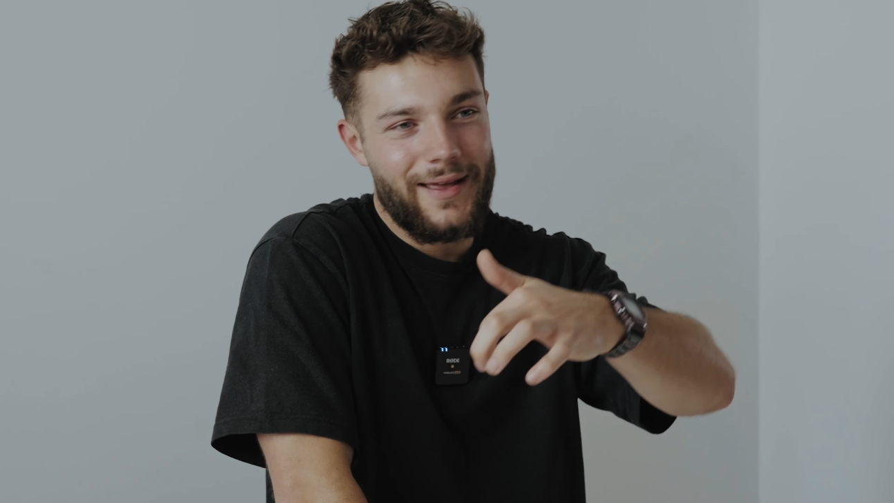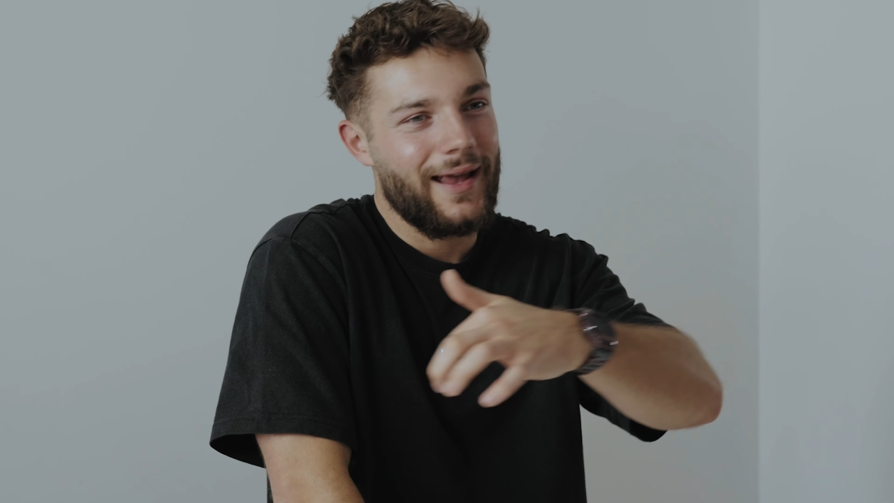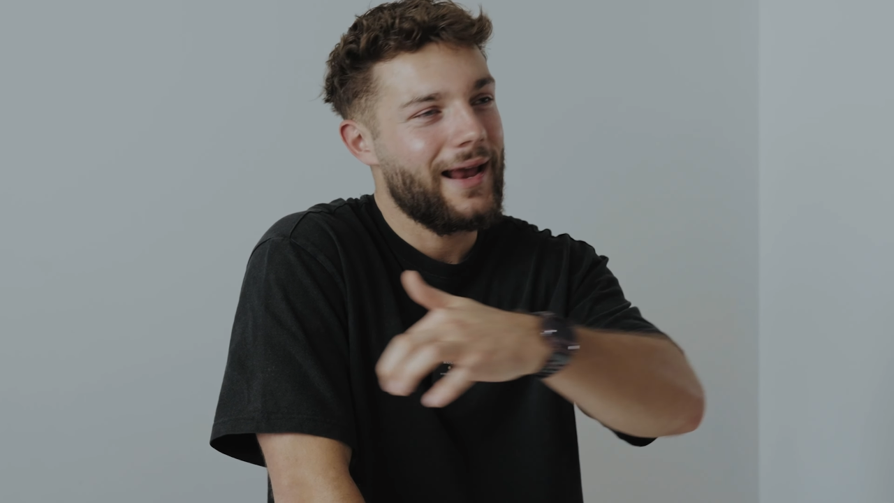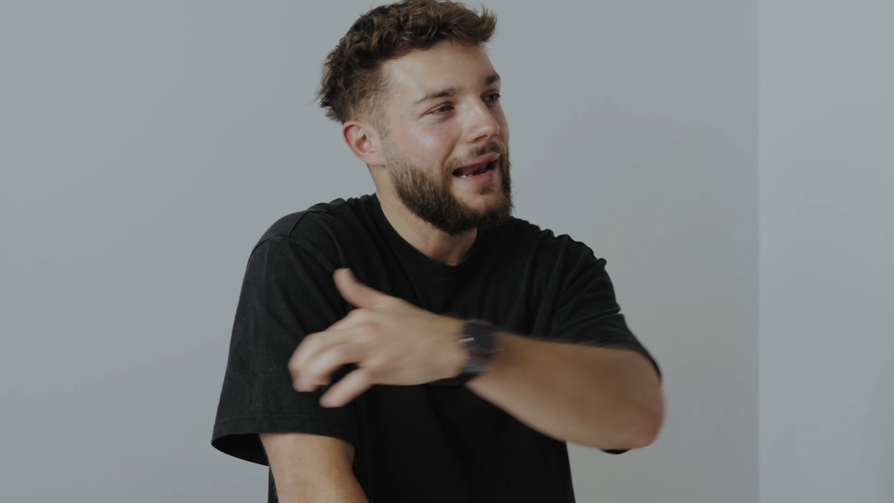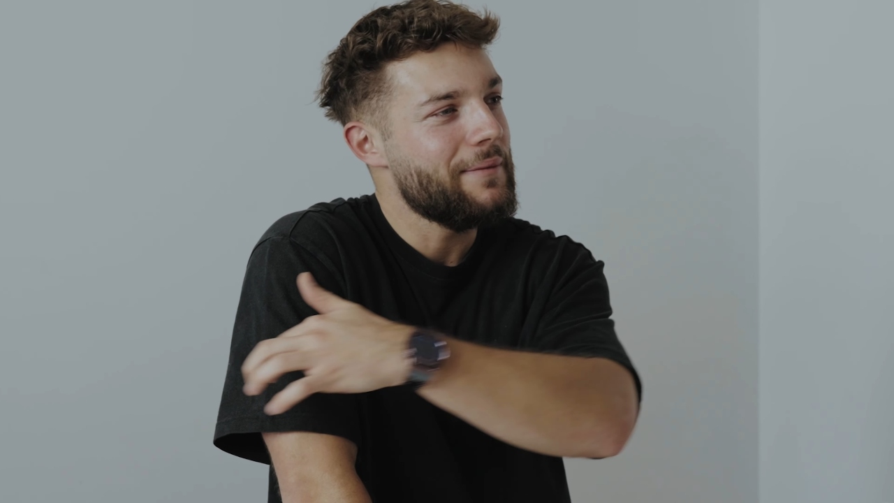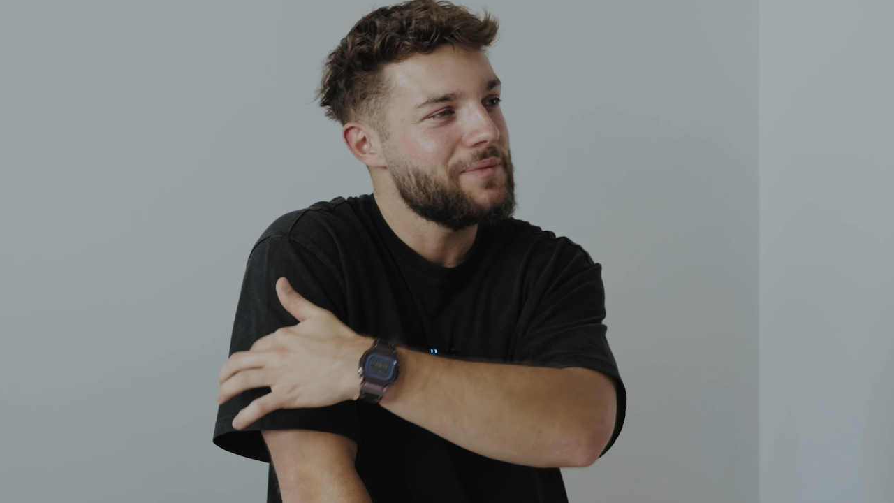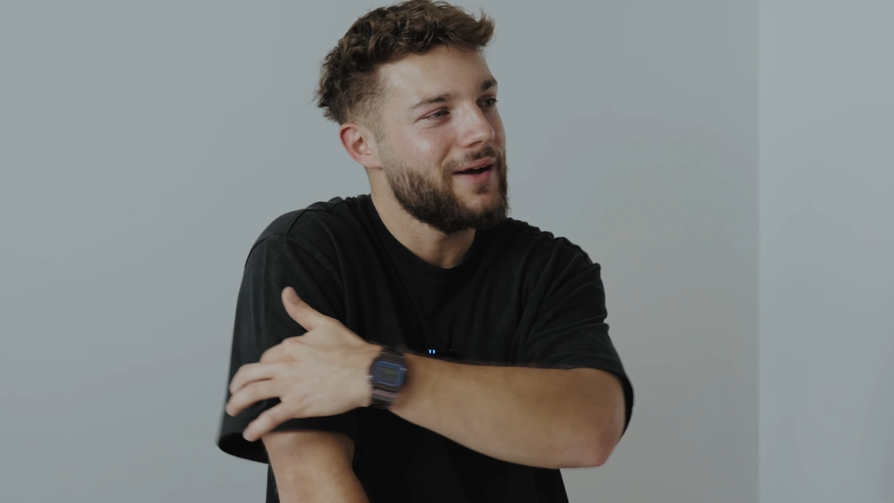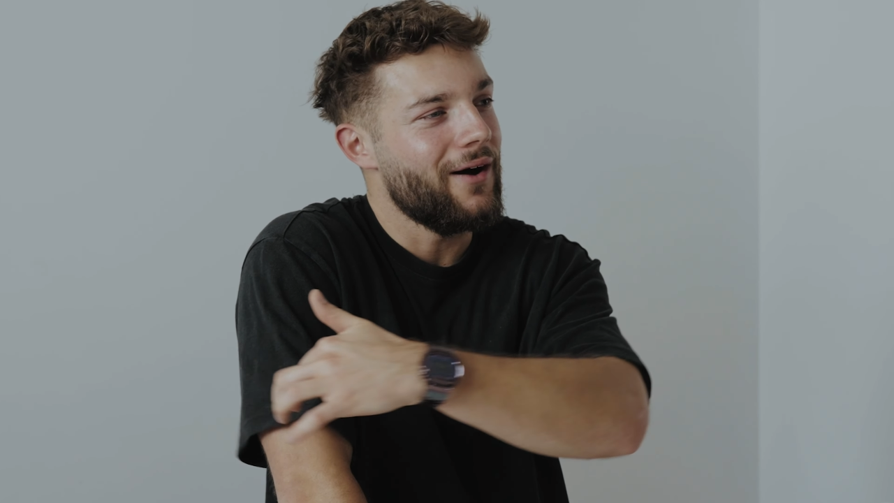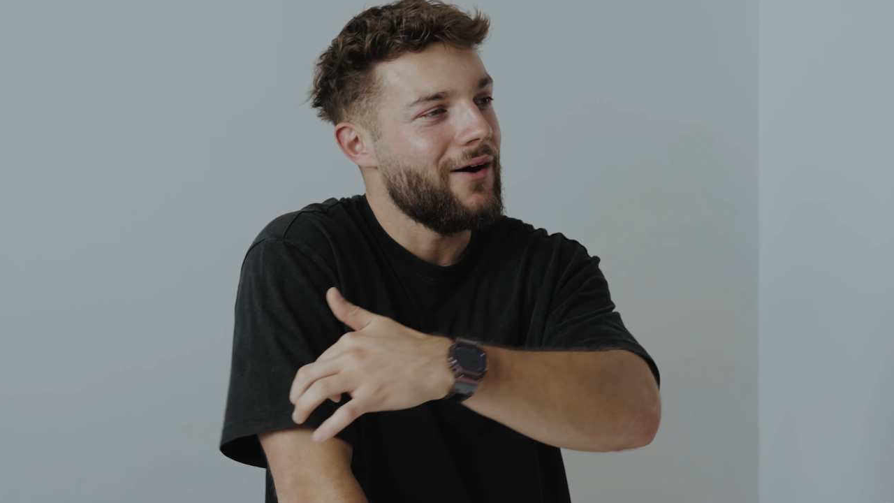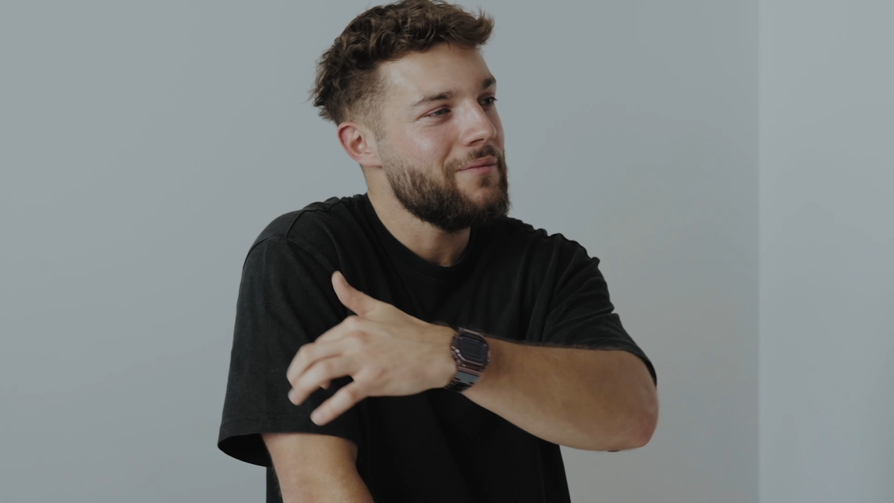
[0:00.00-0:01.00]
it clips
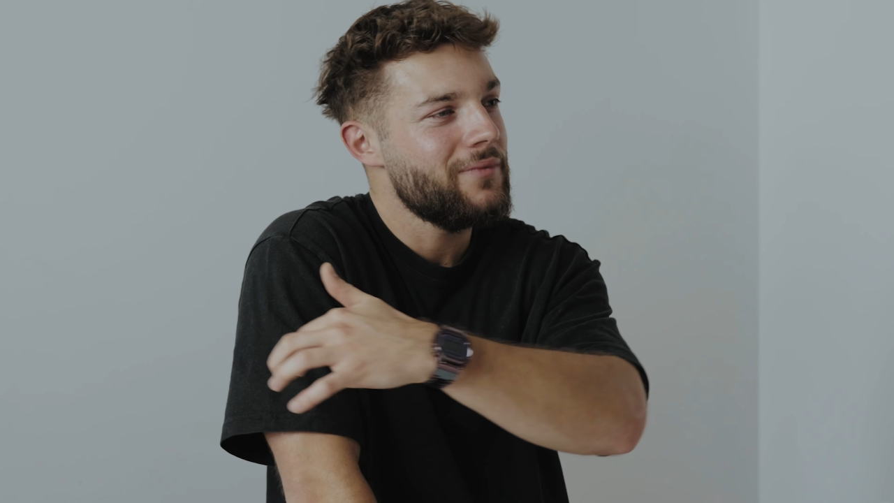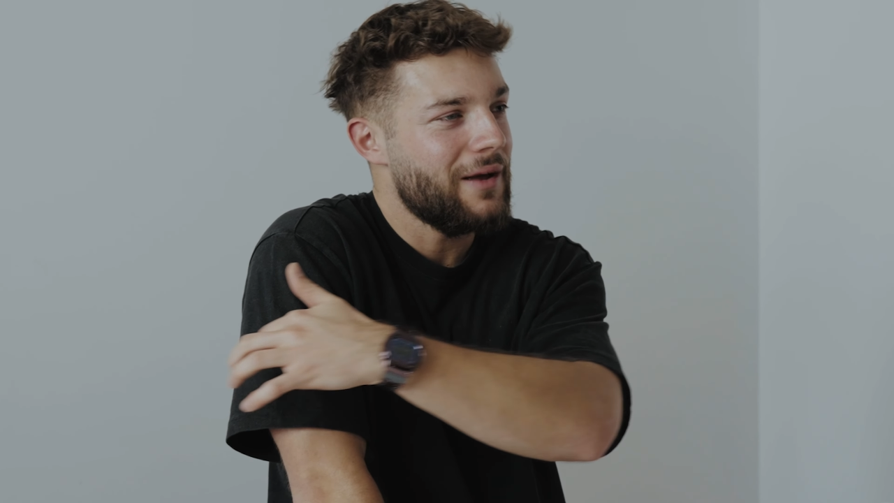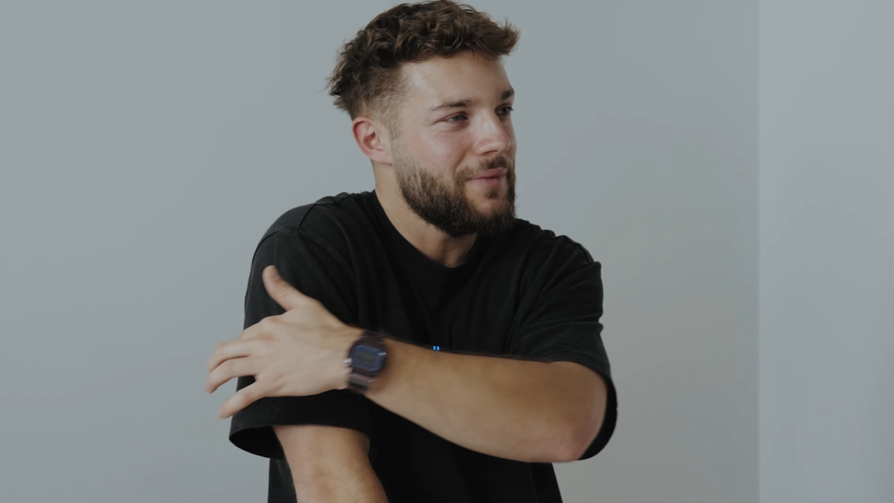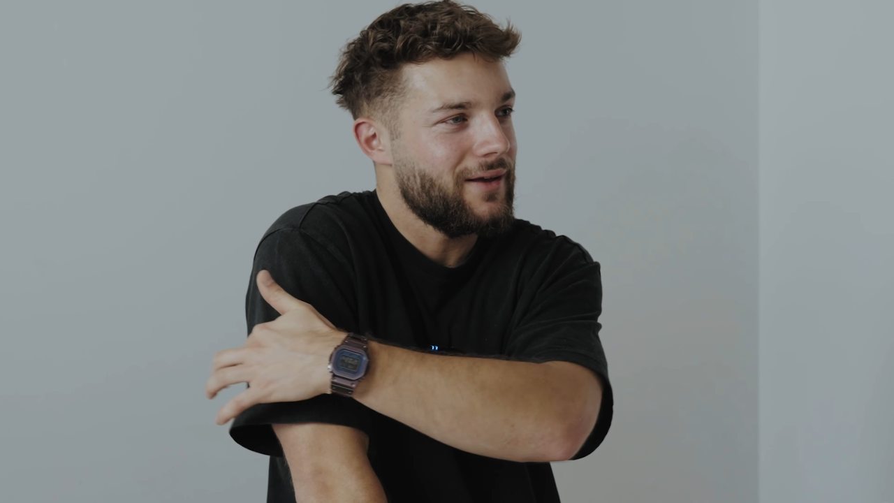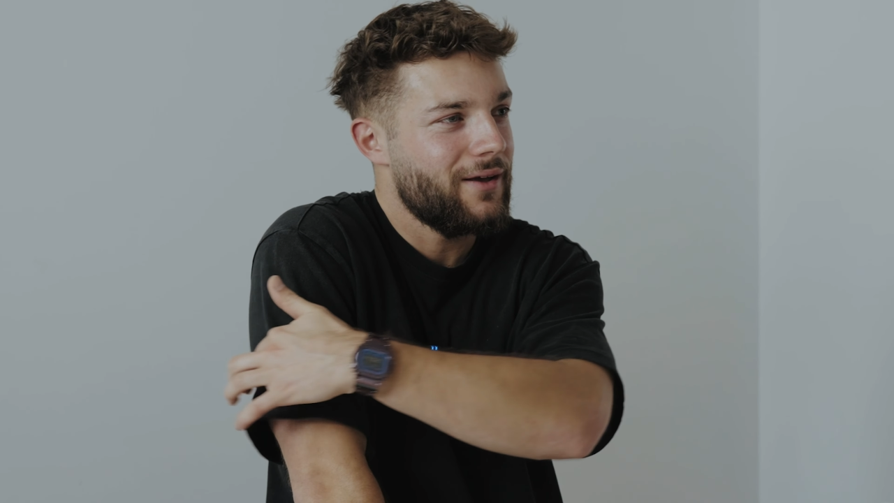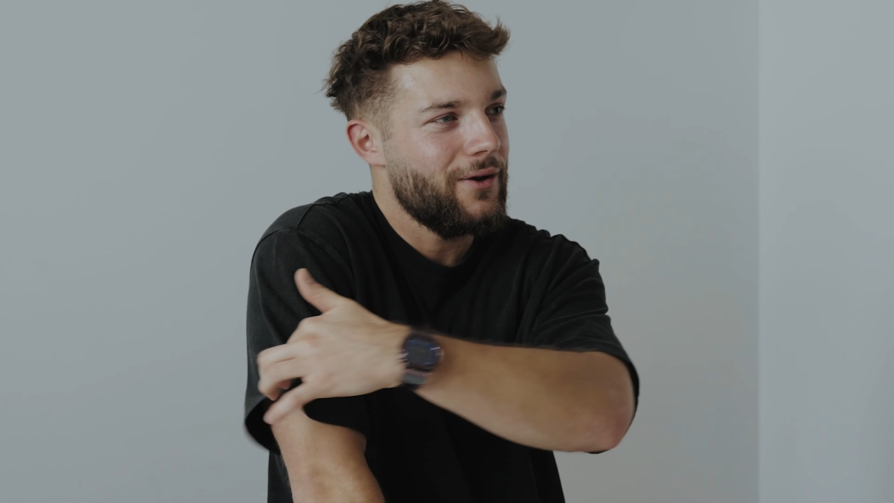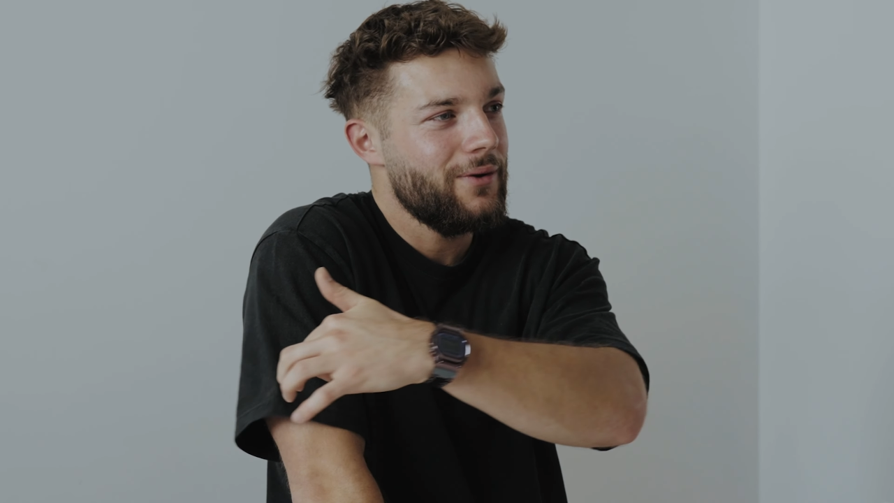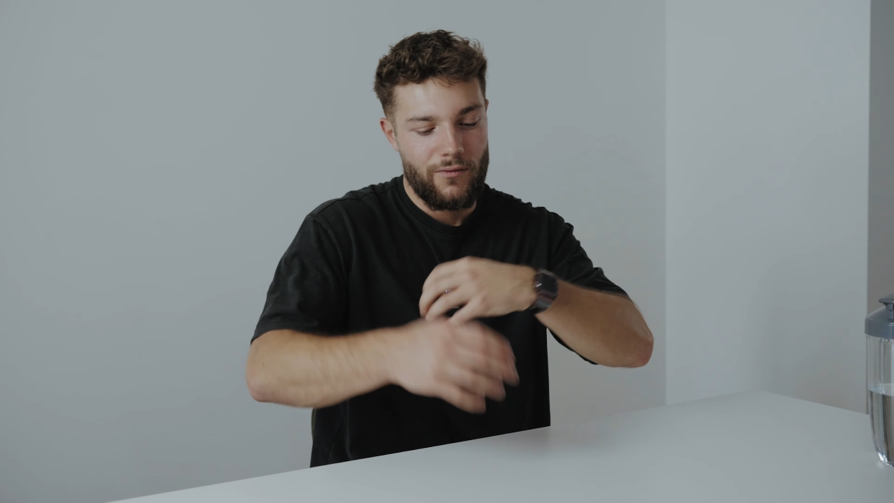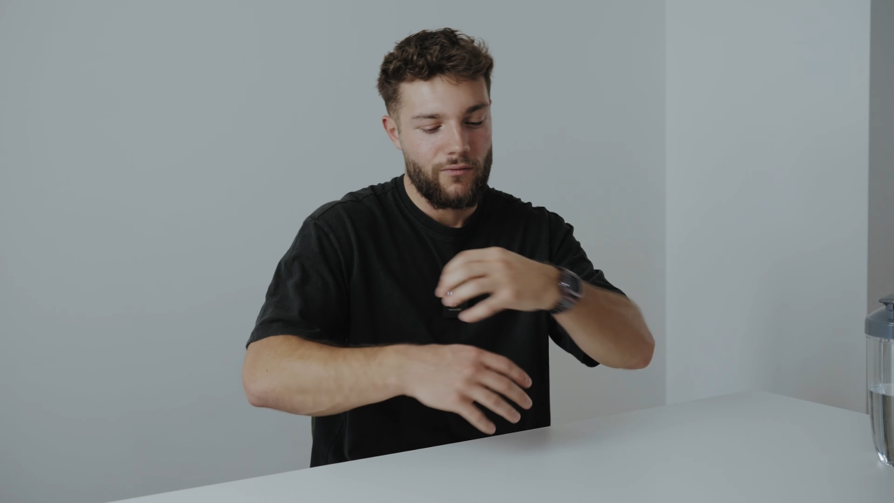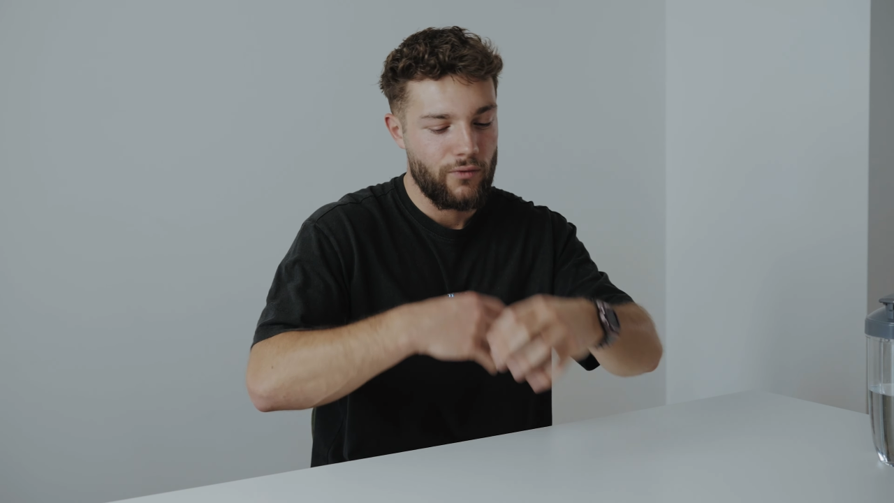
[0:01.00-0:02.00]
my arm, like my coat,